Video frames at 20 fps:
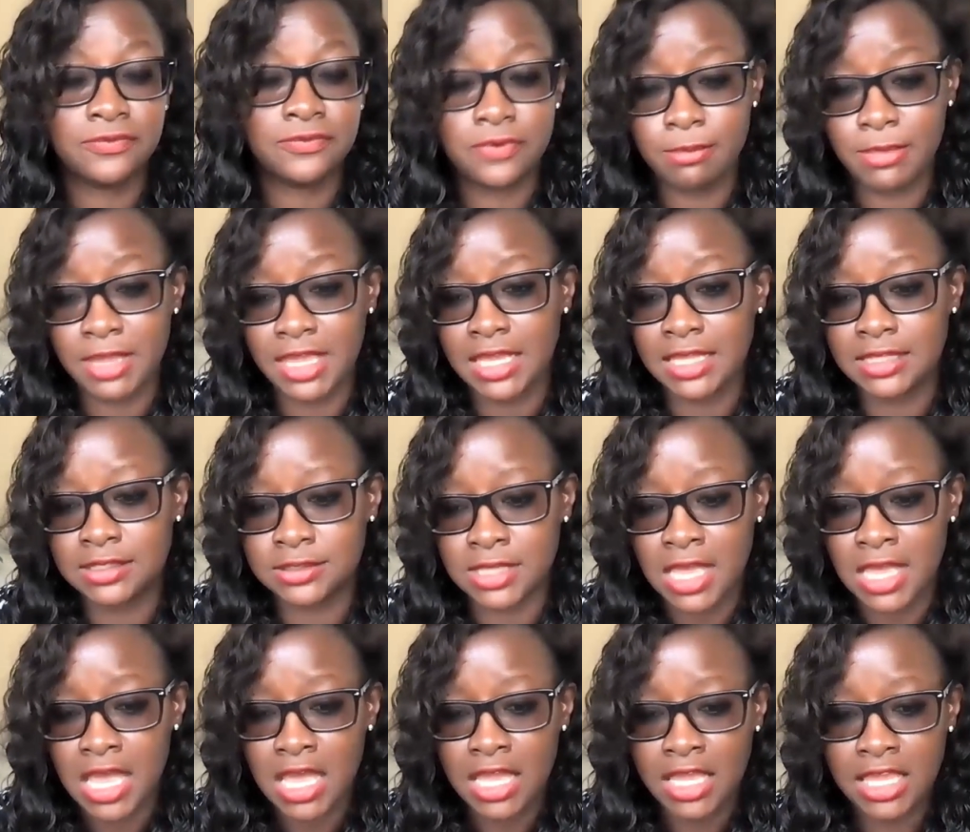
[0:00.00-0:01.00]
For me, it's
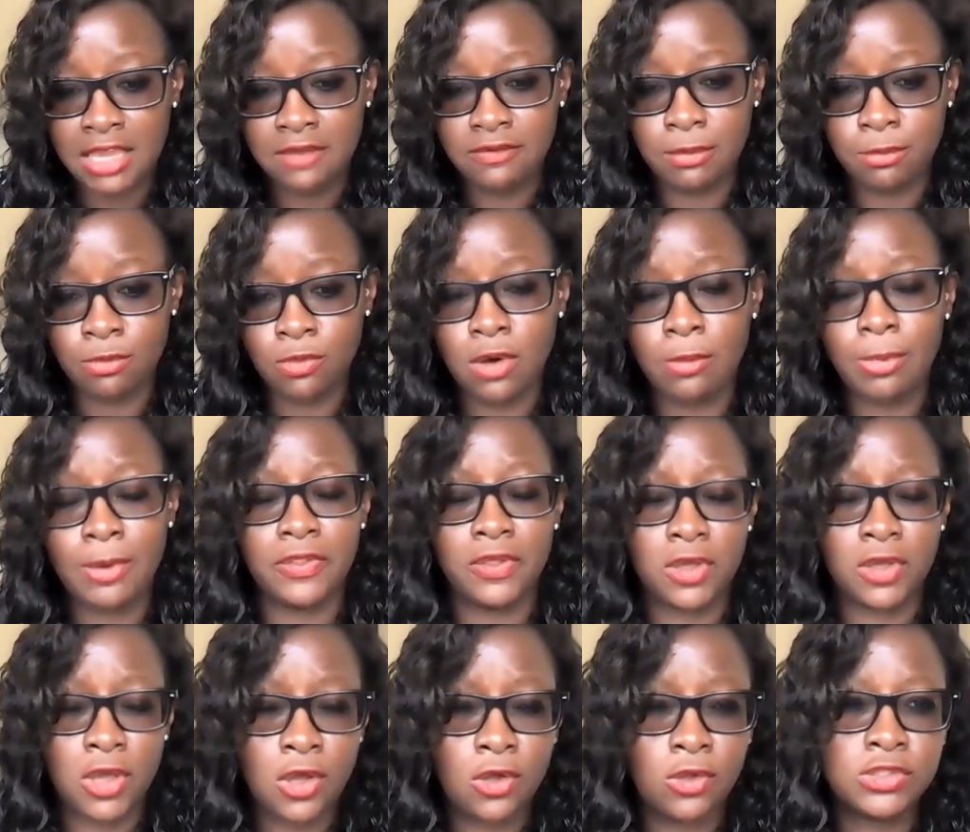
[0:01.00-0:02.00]
hearing more about the
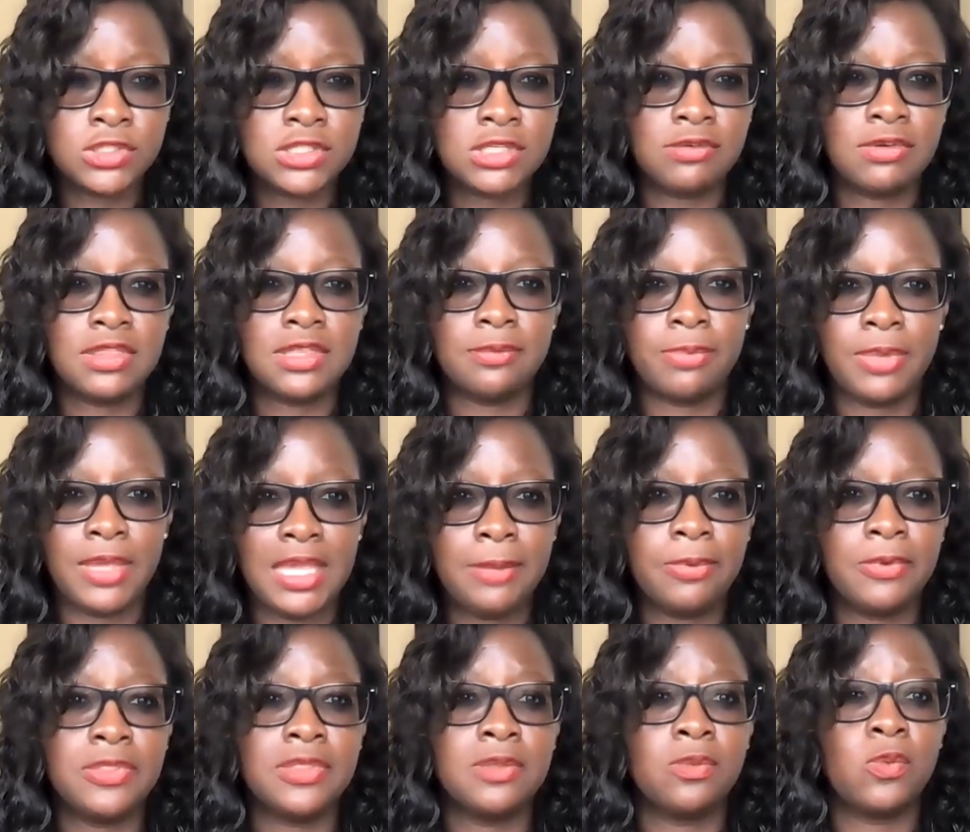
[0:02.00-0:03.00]
culture and the
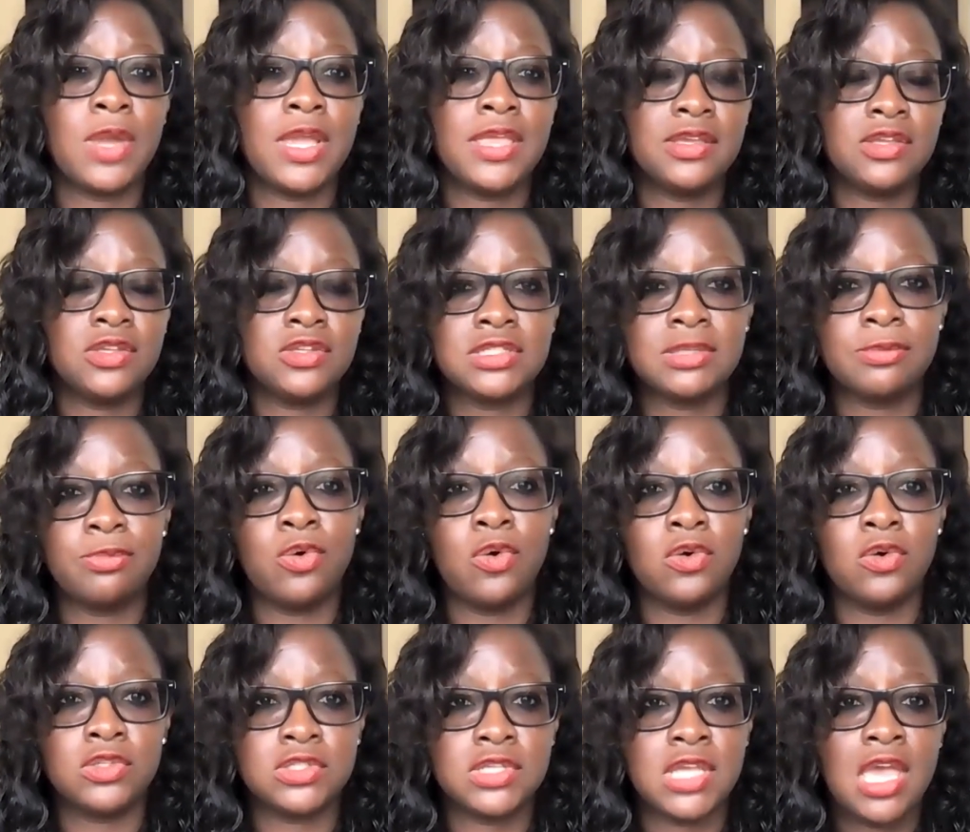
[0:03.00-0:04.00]
people and the way that you
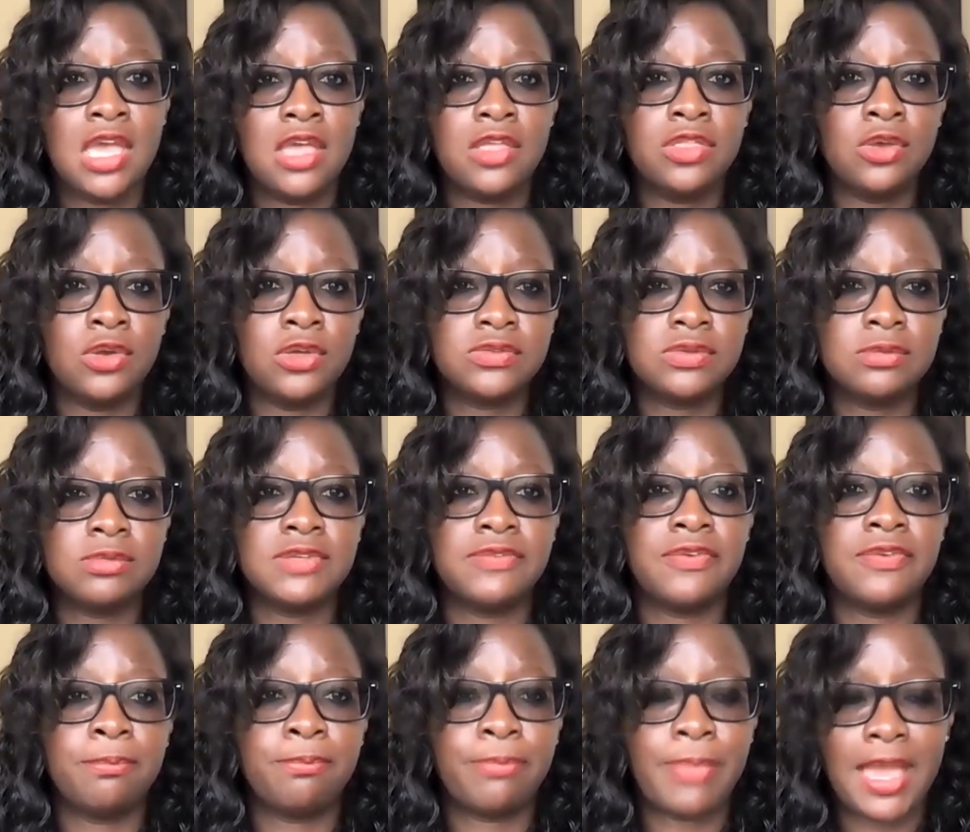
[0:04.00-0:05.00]
support those from
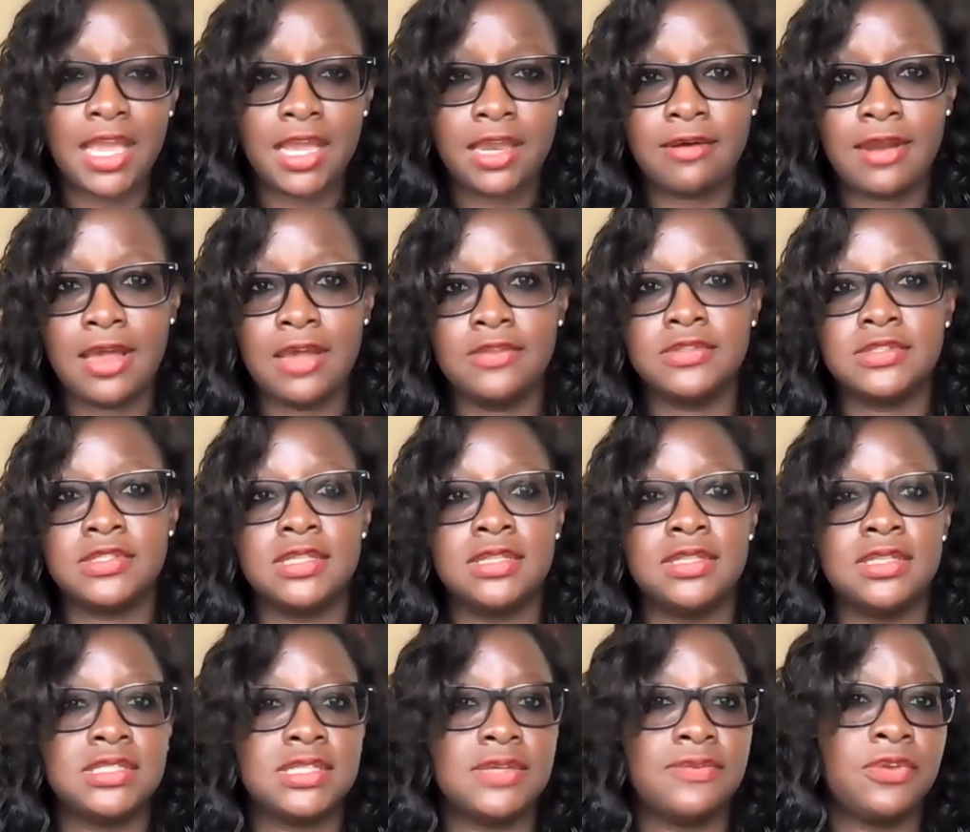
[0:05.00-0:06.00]
different backgrounds and
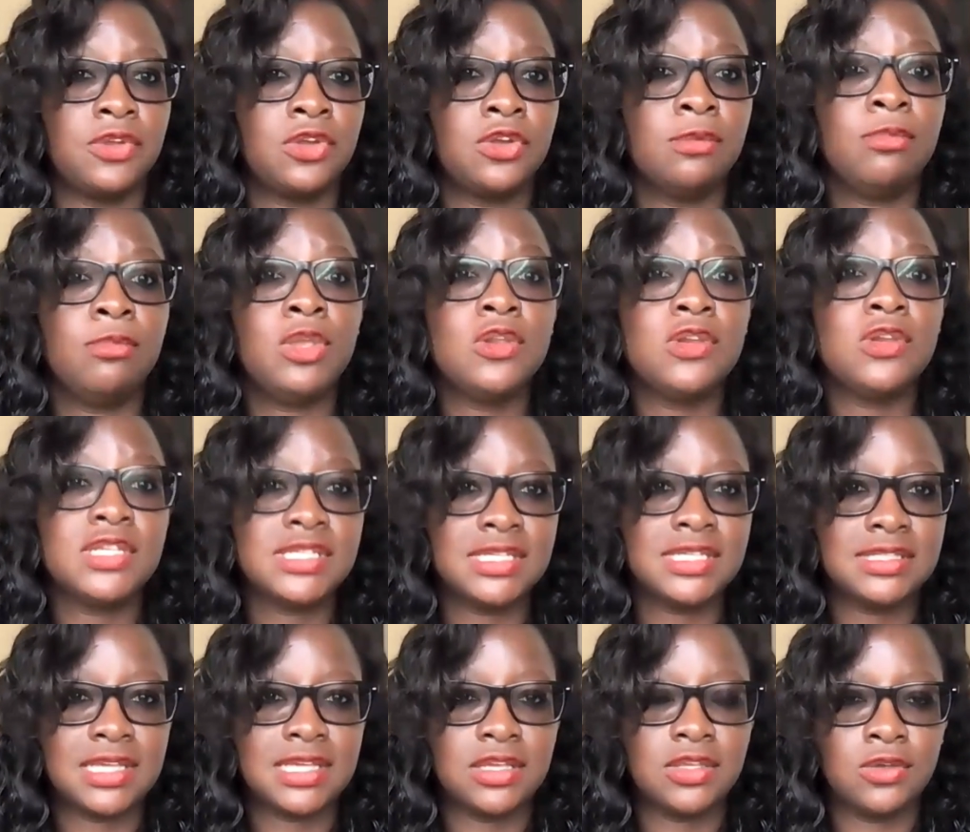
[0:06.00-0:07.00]
the different
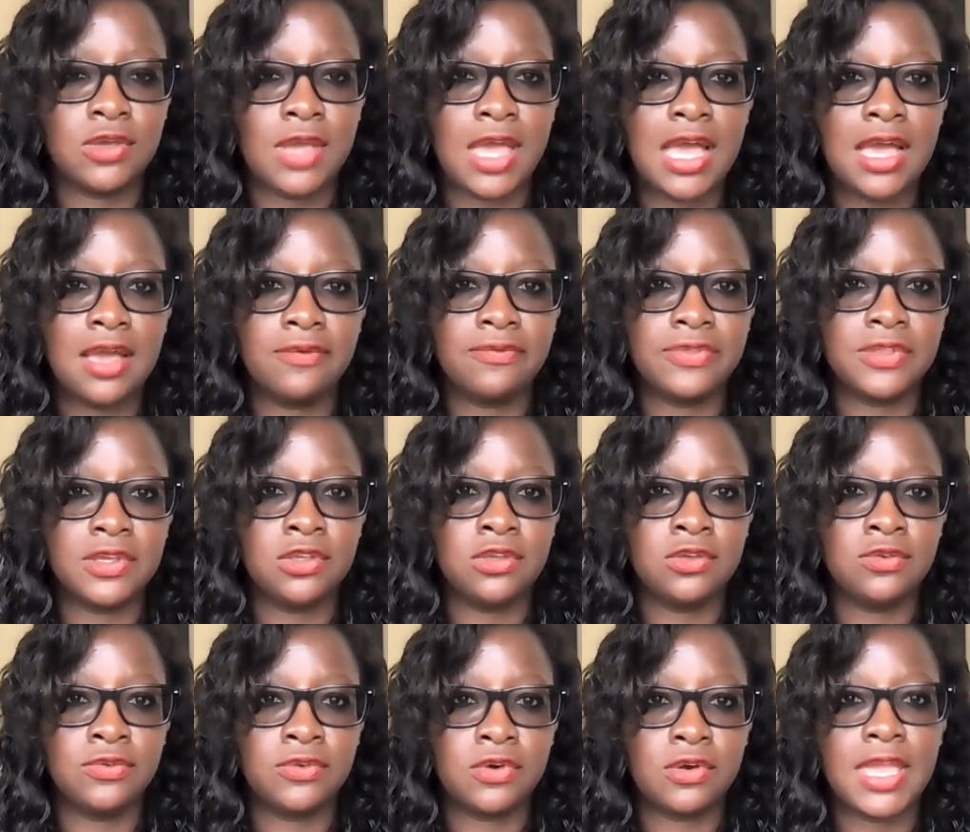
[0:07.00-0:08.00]
communities that you have, that
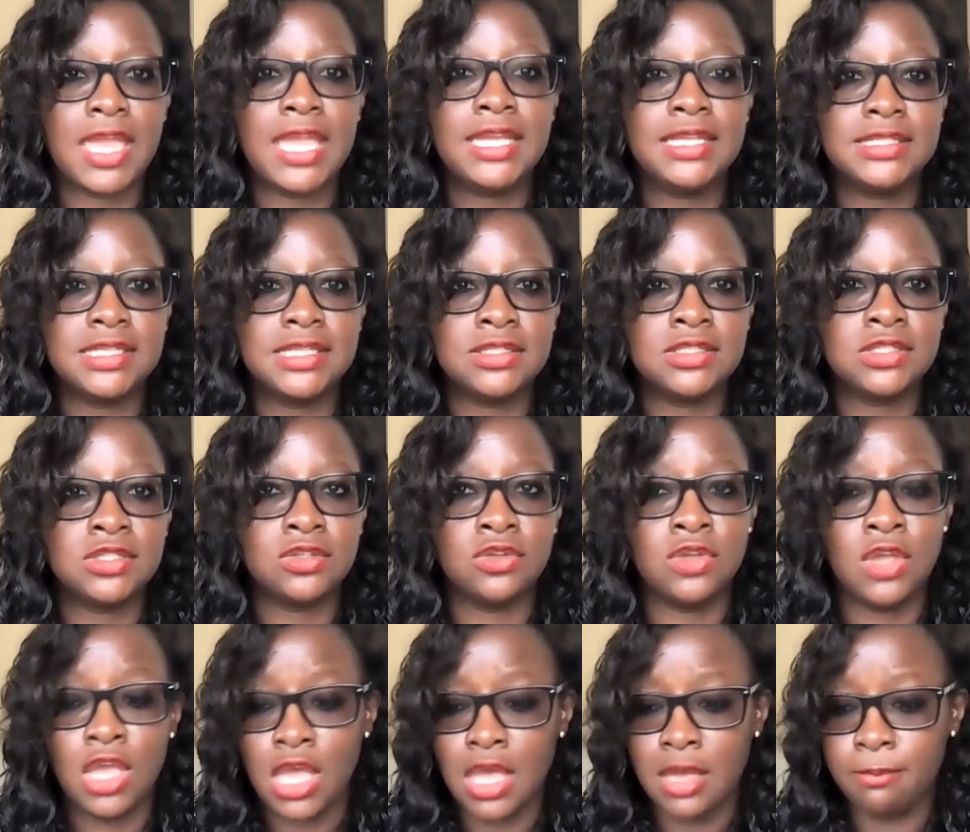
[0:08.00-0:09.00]
you've created to
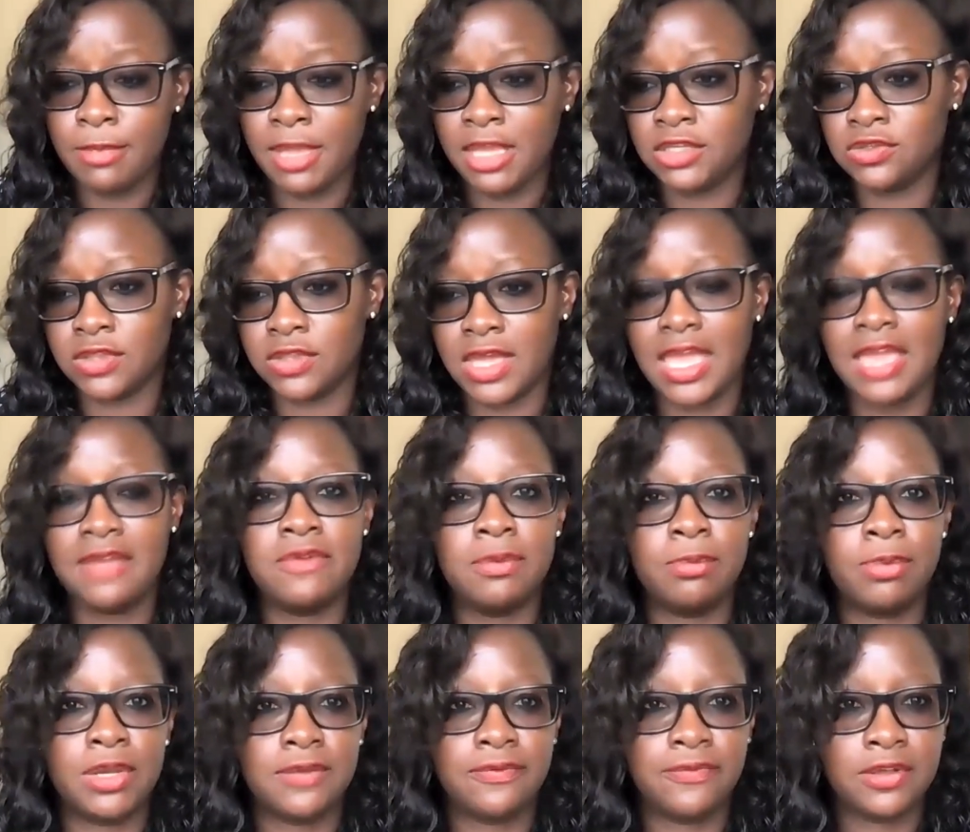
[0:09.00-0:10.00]
make sure that
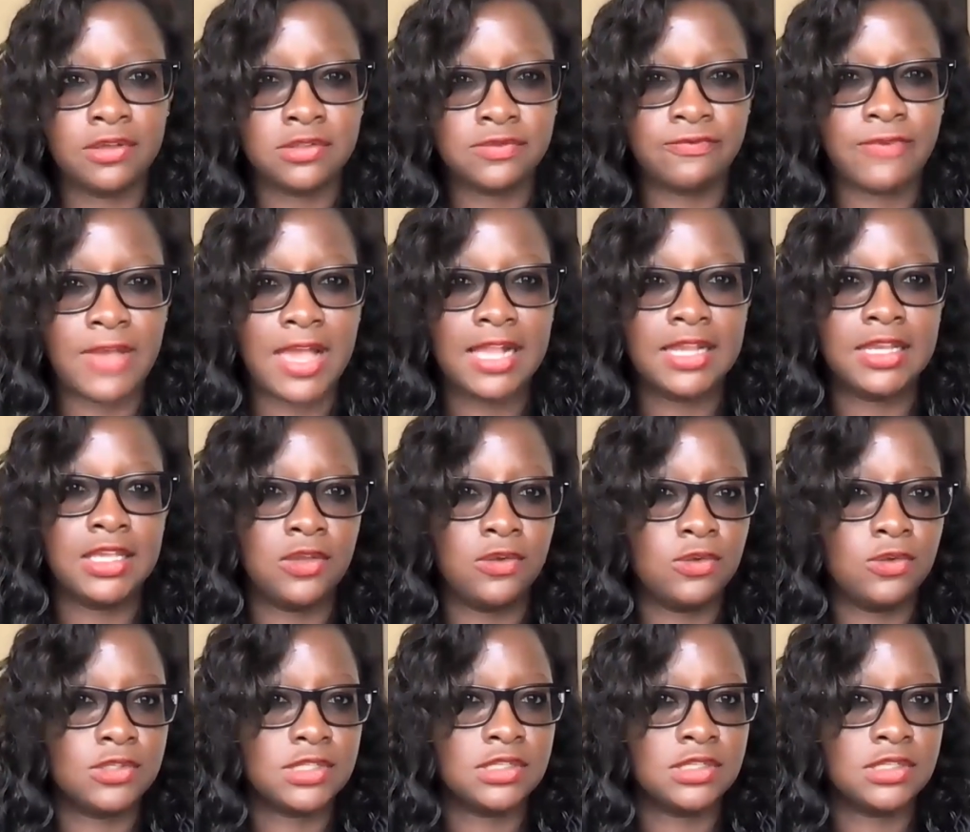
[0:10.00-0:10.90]
everybody feels valued.